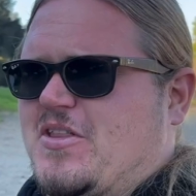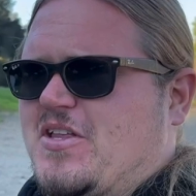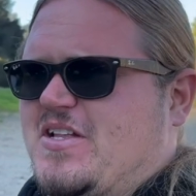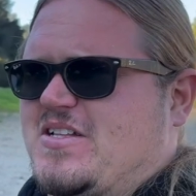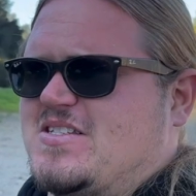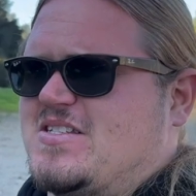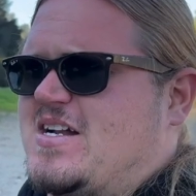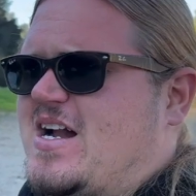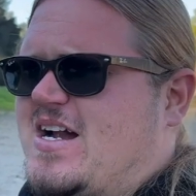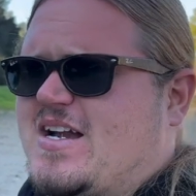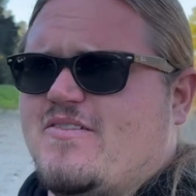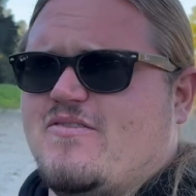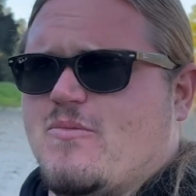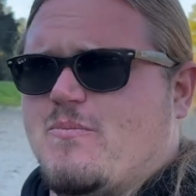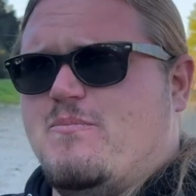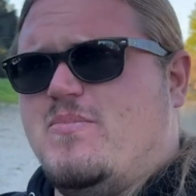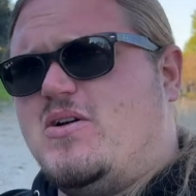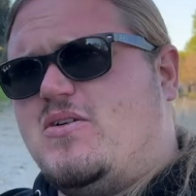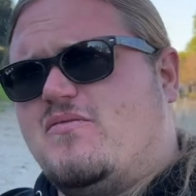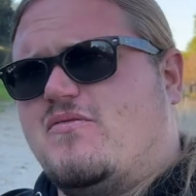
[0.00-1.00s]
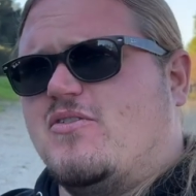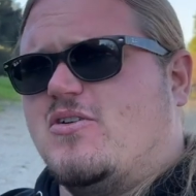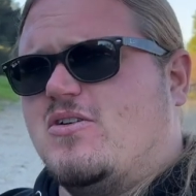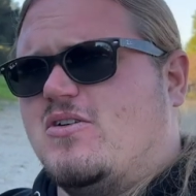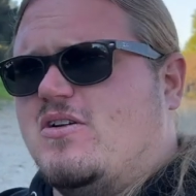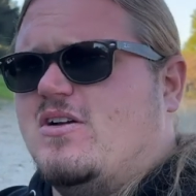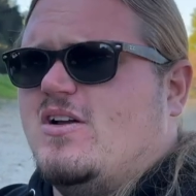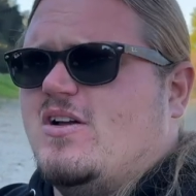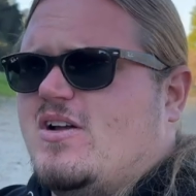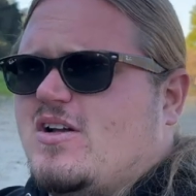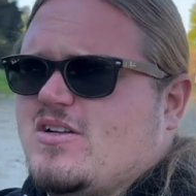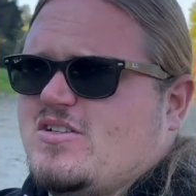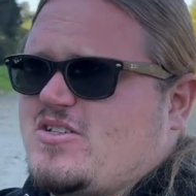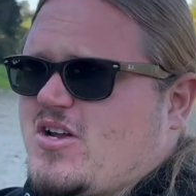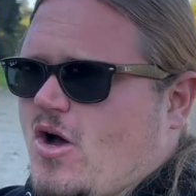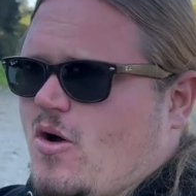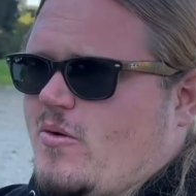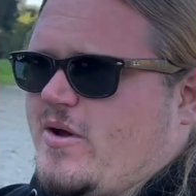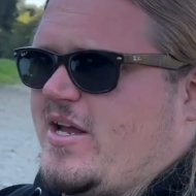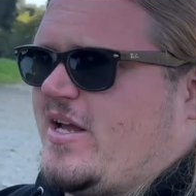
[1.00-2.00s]
that's not even built for
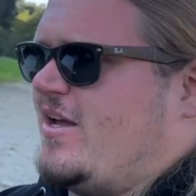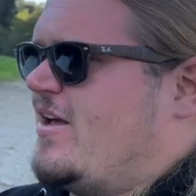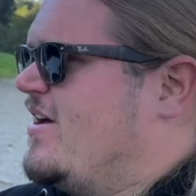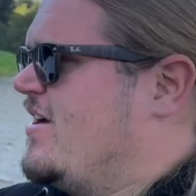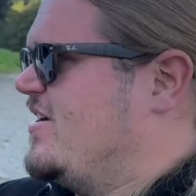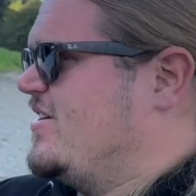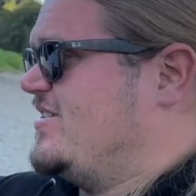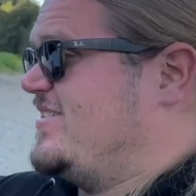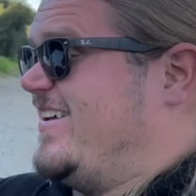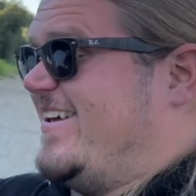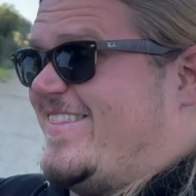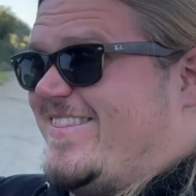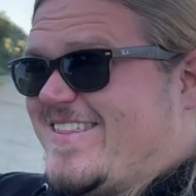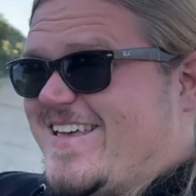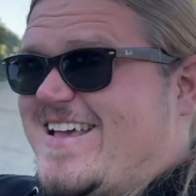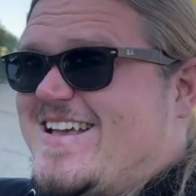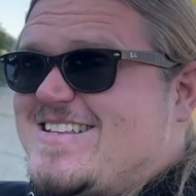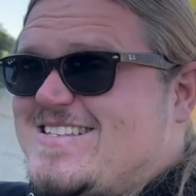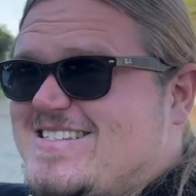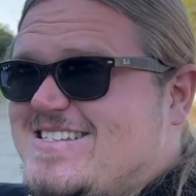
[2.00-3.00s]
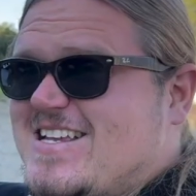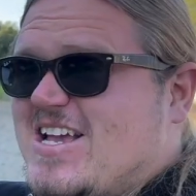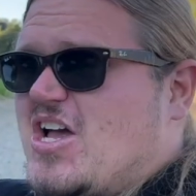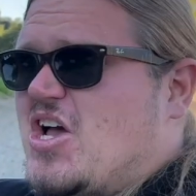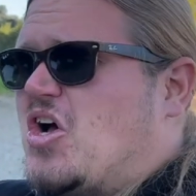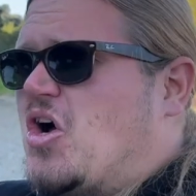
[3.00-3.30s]
towing to this.